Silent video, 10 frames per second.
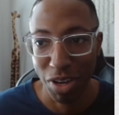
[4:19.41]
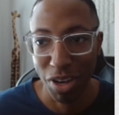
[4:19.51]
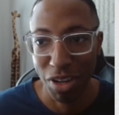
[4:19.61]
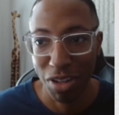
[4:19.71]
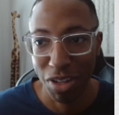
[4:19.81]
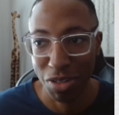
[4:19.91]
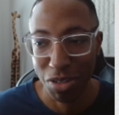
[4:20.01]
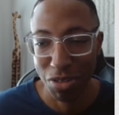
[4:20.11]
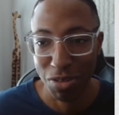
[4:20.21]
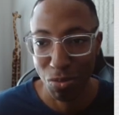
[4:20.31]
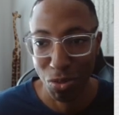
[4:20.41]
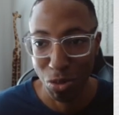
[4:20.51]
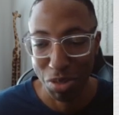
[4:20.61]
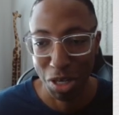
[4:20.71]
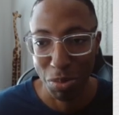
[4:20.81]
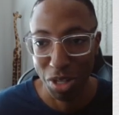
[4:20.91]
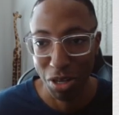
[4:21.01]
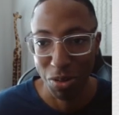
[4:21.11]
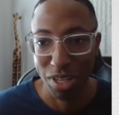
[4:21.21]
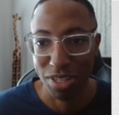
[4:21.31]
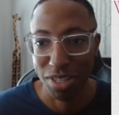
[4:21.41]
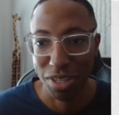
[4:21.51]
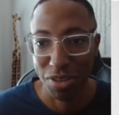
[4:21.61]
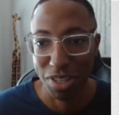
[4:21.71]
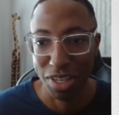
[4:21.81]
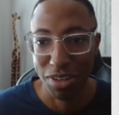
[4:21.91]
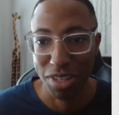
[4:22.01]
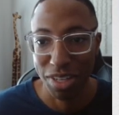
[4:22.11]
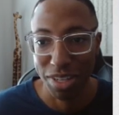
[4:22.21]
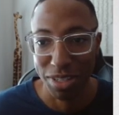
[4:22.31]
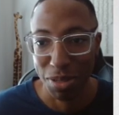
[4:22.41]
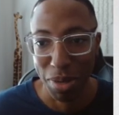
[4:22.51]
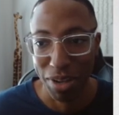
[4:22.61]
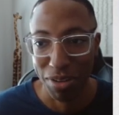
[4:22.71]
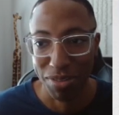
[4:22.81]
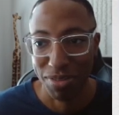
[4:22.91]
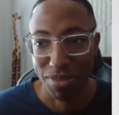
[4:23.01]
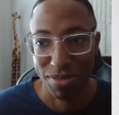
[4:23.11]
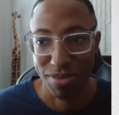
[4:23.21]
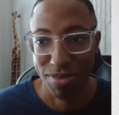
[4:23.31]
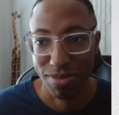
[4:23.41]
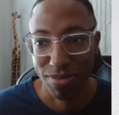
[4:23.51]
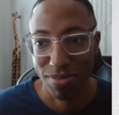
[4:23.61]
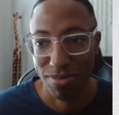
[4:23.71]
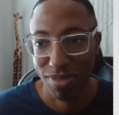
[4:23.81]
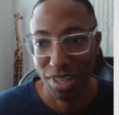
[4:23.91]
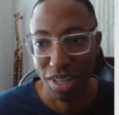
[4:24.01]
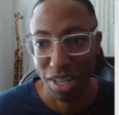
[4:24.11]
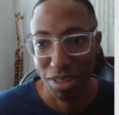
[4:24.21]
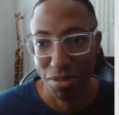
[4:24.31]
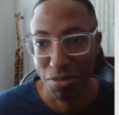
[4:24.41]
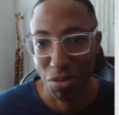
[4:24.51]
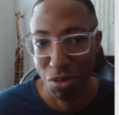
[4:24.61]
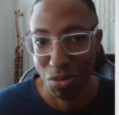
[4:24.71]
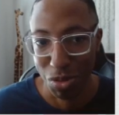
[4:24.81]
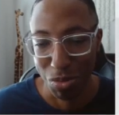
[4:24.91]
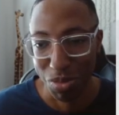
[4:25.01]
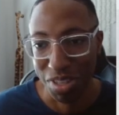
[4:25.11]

All of those rooms are below it, so it literally is about the length of 4 rooms